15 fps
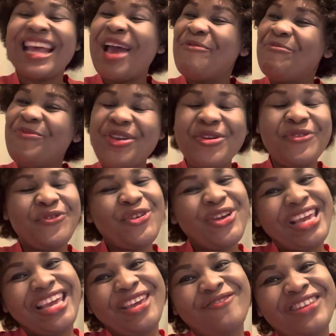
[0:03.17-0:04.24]
and beautiful
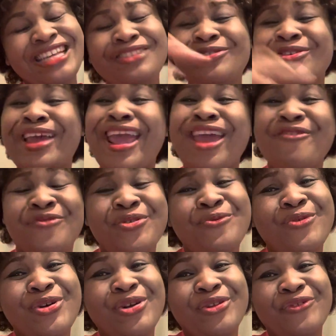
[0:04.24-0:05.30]
evening to every
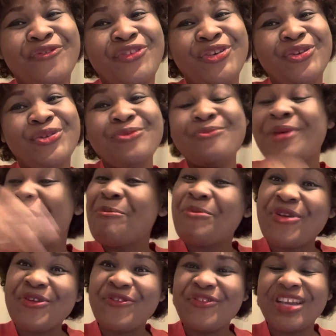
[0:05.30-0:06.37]
one of you, my
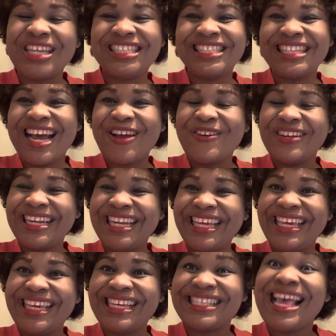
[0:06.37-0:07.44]
professional
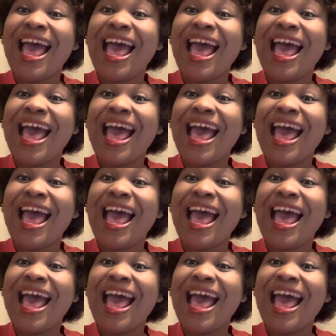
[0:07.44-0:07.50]
colleagues.